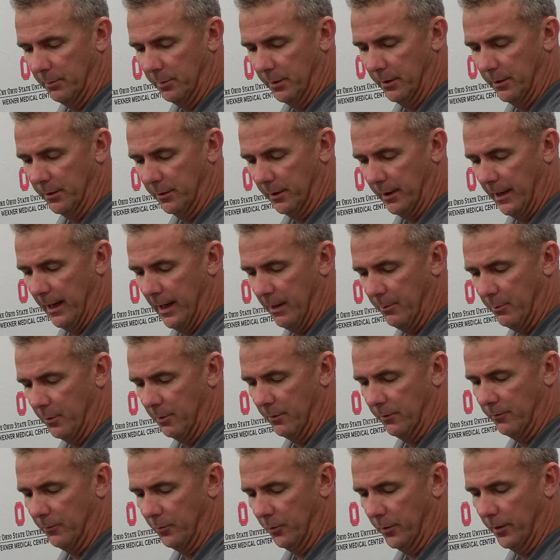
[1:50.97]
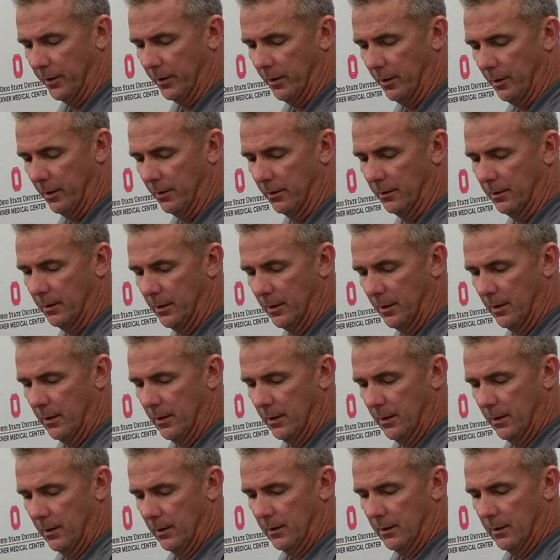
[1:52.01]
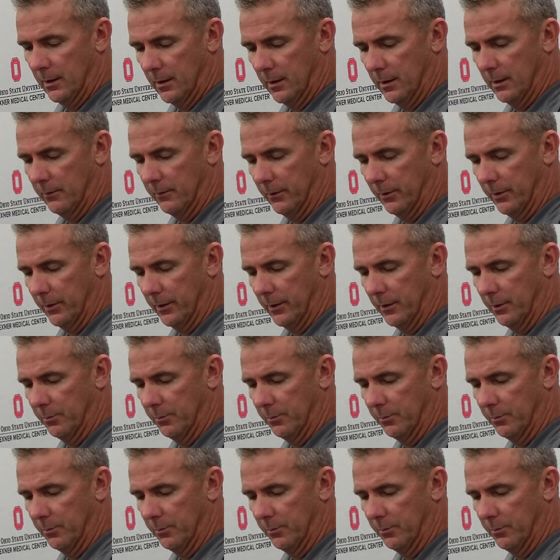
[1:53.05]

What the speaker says: Paris Campbell, 40 yard, very